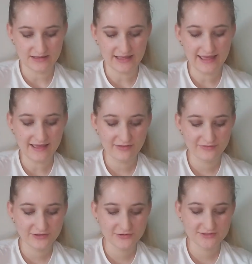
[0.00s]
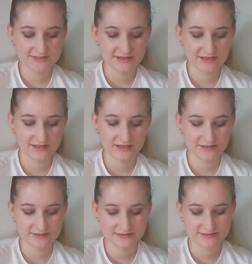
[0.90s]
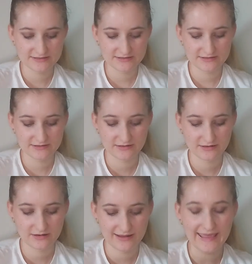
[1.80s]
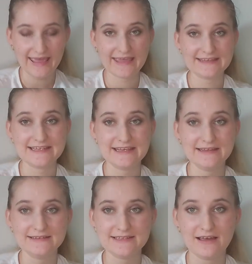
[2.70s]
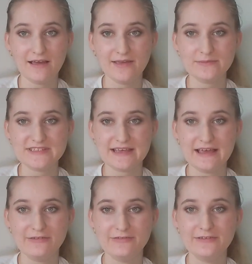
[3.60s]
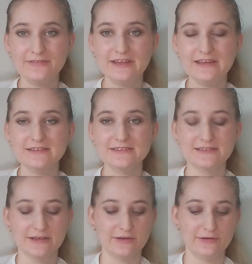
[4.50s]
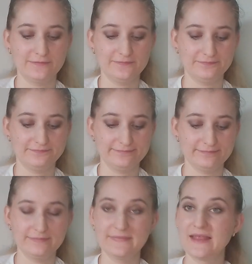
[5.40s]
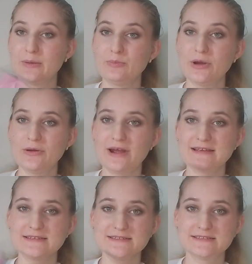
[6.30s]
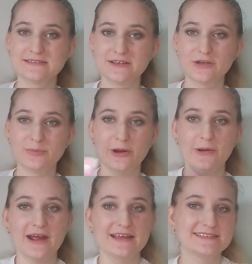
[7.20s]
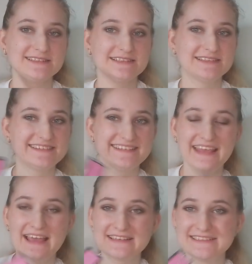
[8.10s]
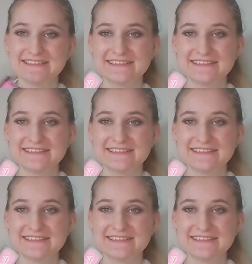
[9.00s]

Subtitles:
have used this 18 times at 50, so progress. Good progress. Yes.